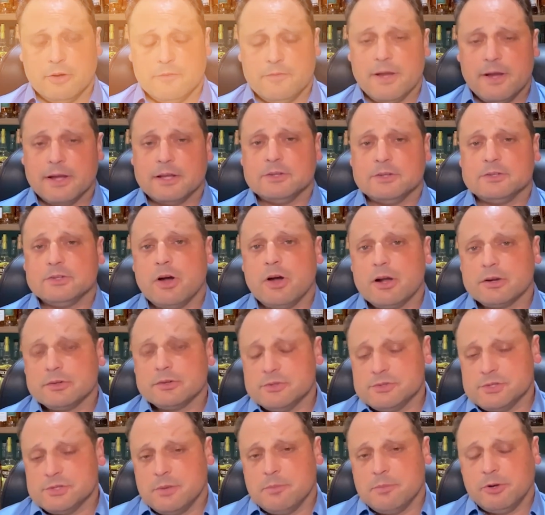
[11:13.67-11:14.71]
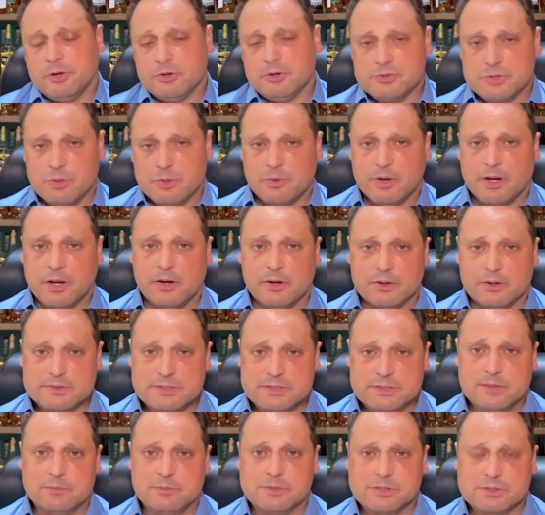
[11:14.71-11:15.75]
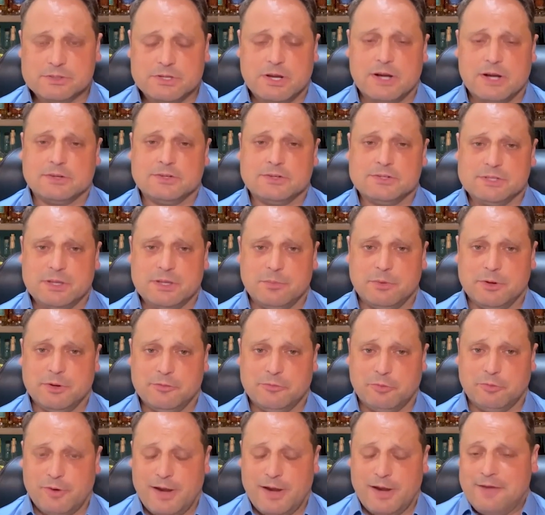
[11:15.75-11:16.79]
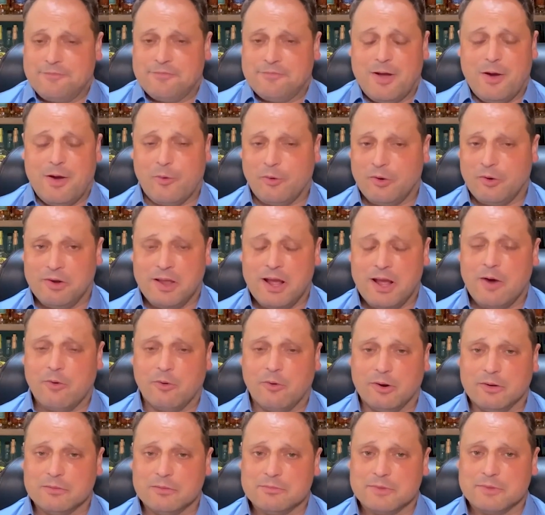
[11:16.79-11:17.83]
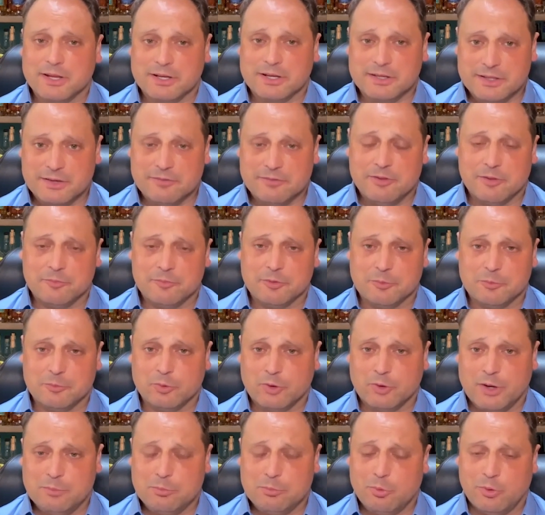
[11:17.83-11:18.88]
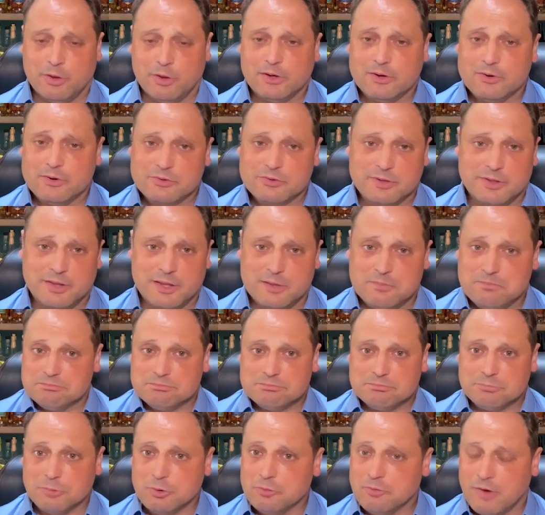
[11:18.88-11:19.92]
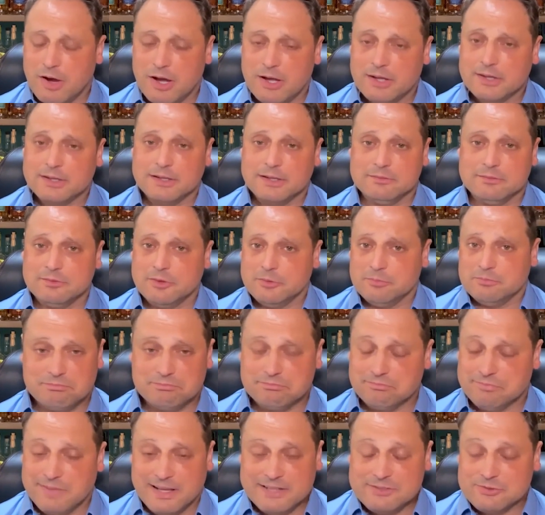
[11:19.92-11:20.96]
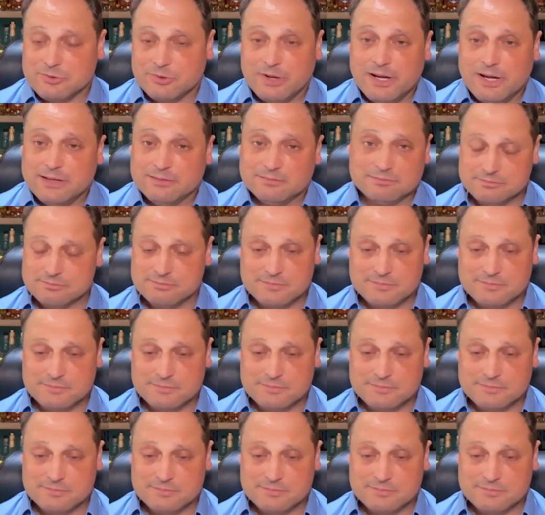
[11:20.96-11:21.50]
I can talk to somebody or someone on our team can talk to somebody for a half hour, an hour, and give them some great pointers and they move on, and that's great.